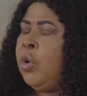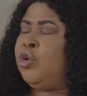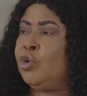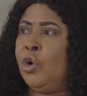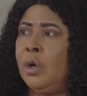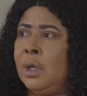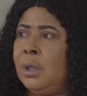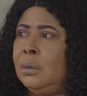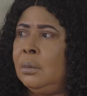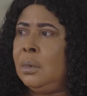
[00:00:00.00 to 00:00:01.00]
Put your tongue.
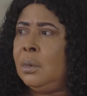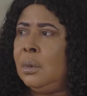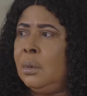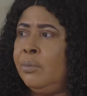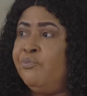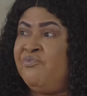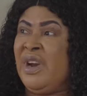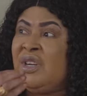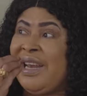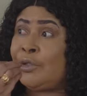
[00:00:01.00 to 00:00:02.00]

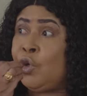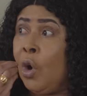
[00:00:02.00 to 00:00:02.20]
Breathe that